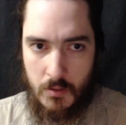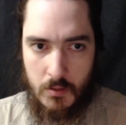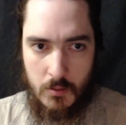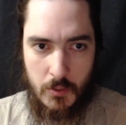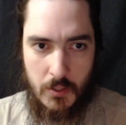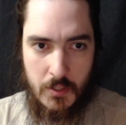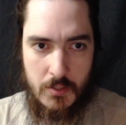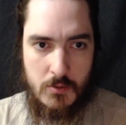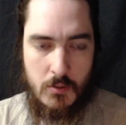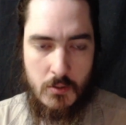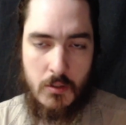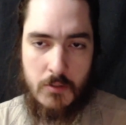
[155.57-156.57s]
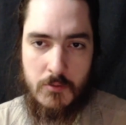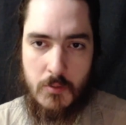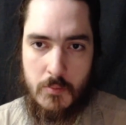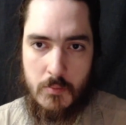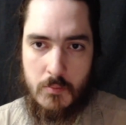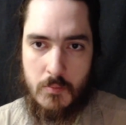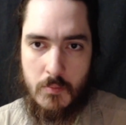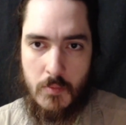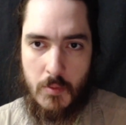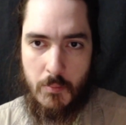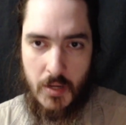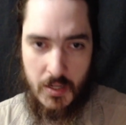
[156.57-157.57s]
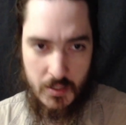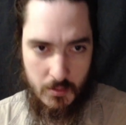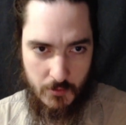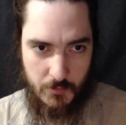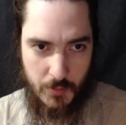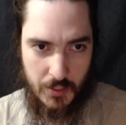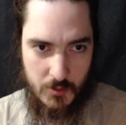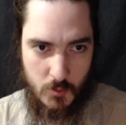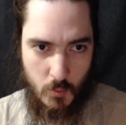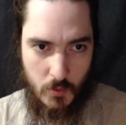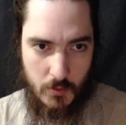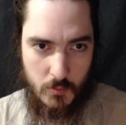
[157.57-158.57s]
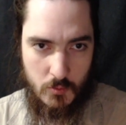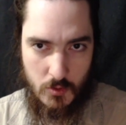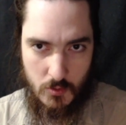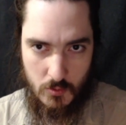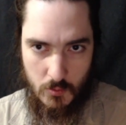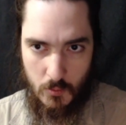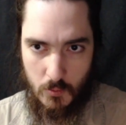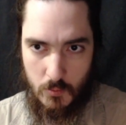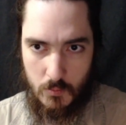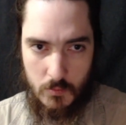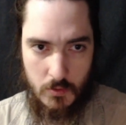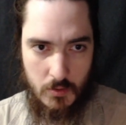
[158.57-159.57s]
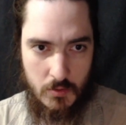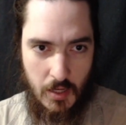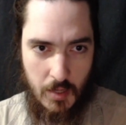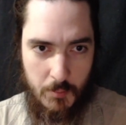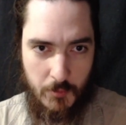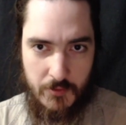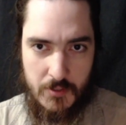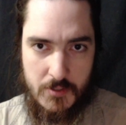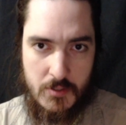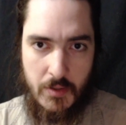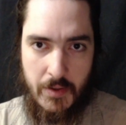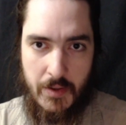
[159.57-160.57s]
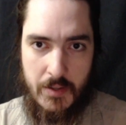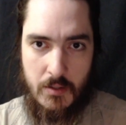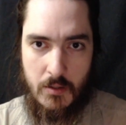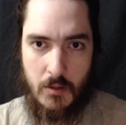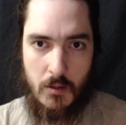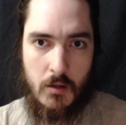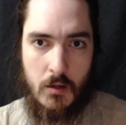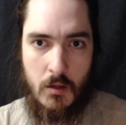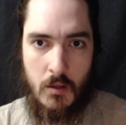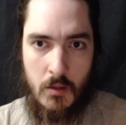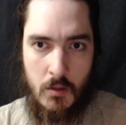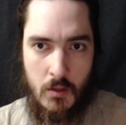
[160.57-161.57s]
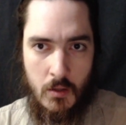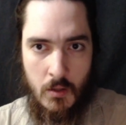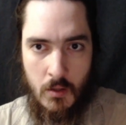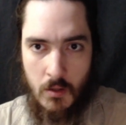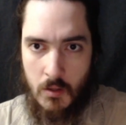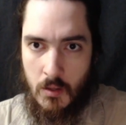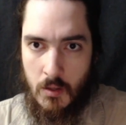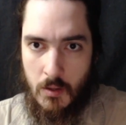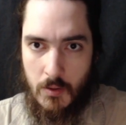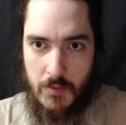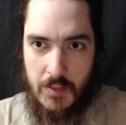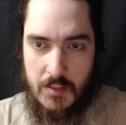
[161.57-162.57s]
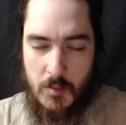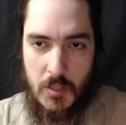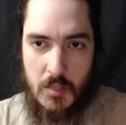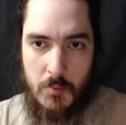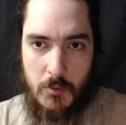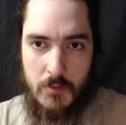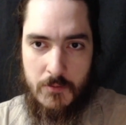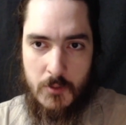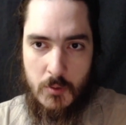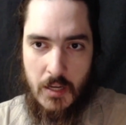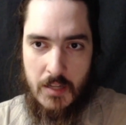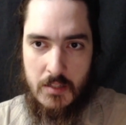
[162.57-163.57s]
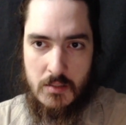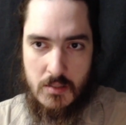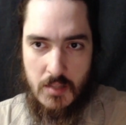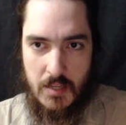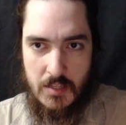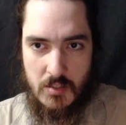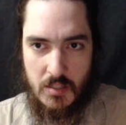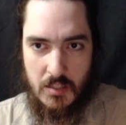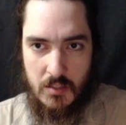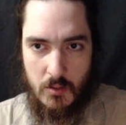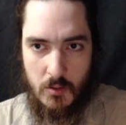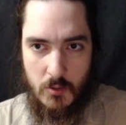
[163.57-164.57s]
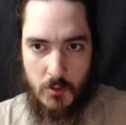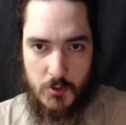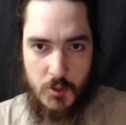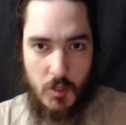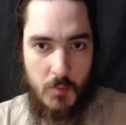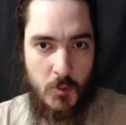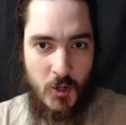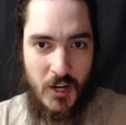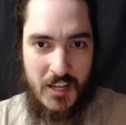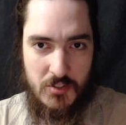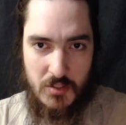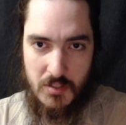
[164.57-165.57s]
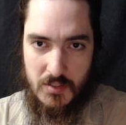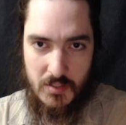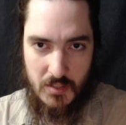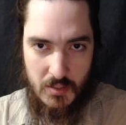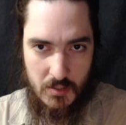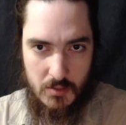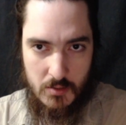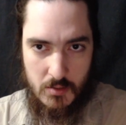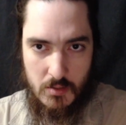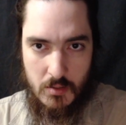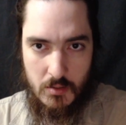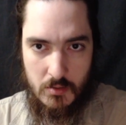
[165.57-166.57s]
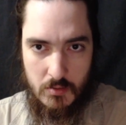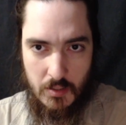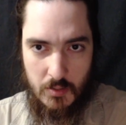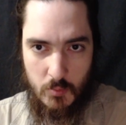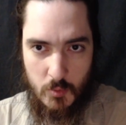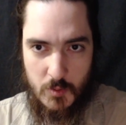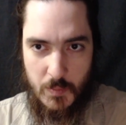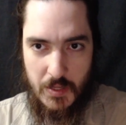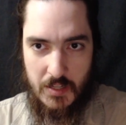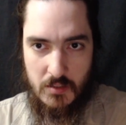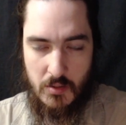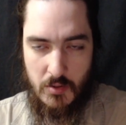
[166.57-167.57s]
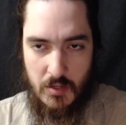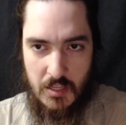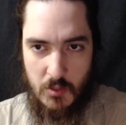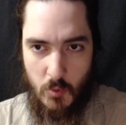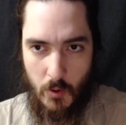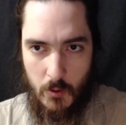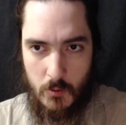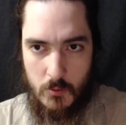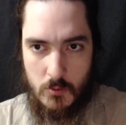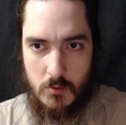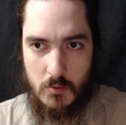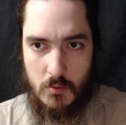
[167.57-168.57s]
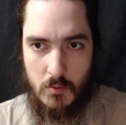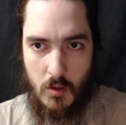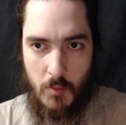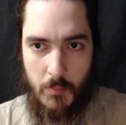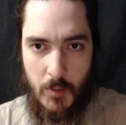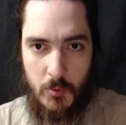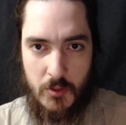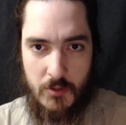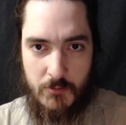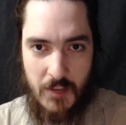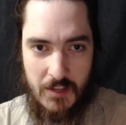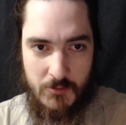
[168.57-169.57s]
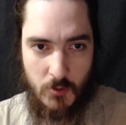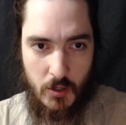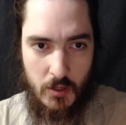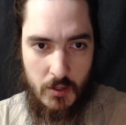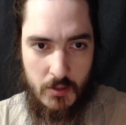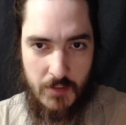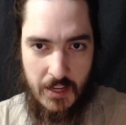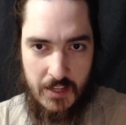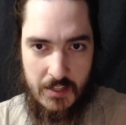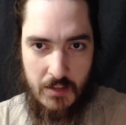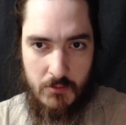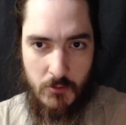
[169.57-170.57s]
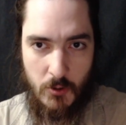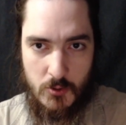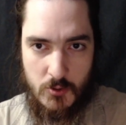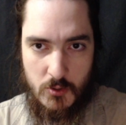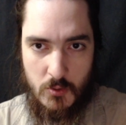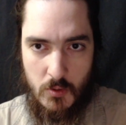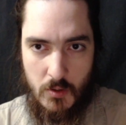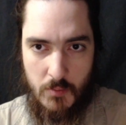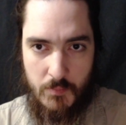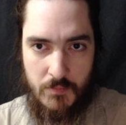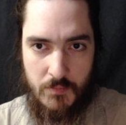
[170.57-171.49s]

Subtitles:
Okay, starting from the bottom of page 102, the top of this slide here, that the people of the United States indulge prejudices in respect to the Negroes, both in favor of and adverse to them,